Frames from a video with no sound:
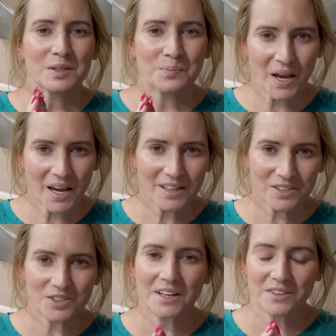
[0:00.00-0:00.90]
The
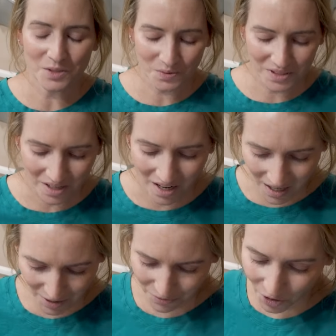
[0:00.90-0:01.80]
packaging on this one is
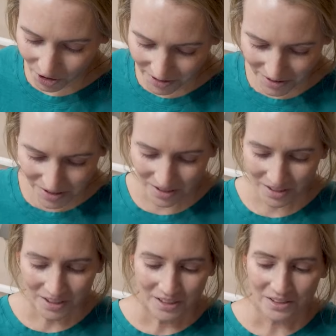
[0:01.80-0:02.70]
awful and it's
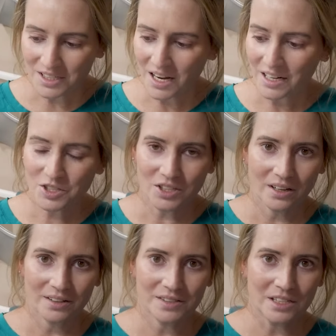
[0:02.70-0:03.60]
the
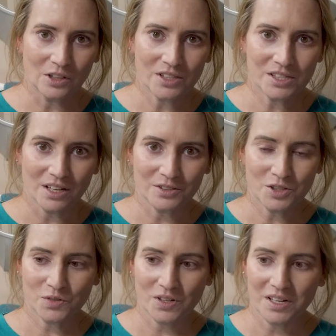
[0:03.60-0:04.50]
Tatcha Silk
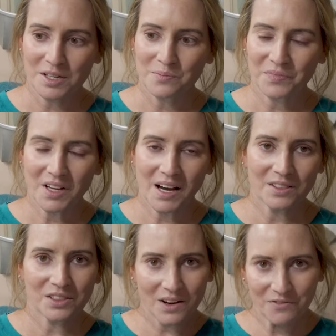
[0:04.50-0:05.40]
Sunscreen. I
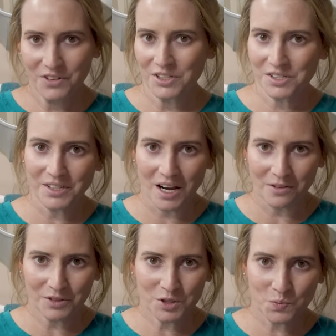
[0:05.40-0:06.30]
love this
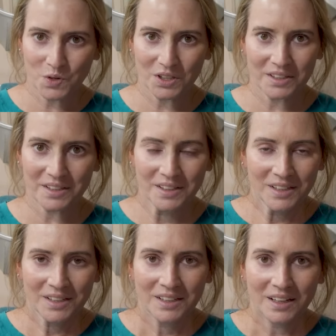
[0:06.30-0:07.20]
stuff. It's really
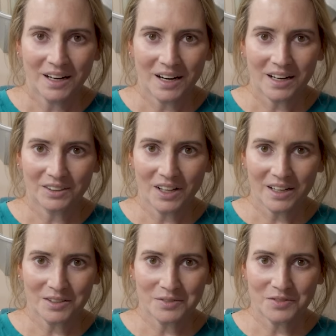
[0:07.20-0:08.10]
uh, on a
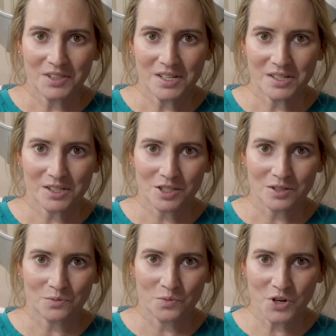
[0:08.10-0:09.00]
lot of these
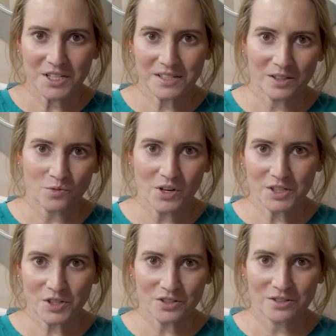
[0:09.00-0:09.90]
recent
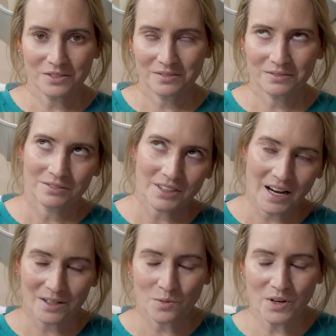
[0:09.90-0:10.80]
winter,
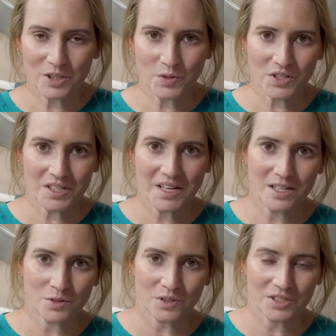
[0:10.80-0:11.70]
kind of wintry
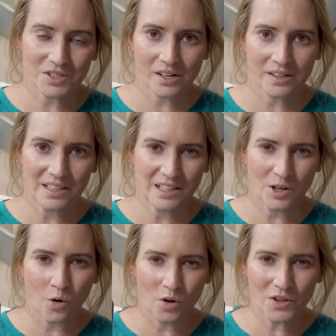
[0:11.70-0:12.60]
days where it's starting to get
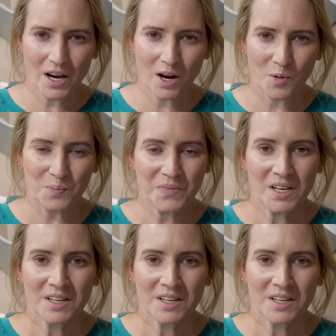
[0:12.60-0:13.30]
cold out.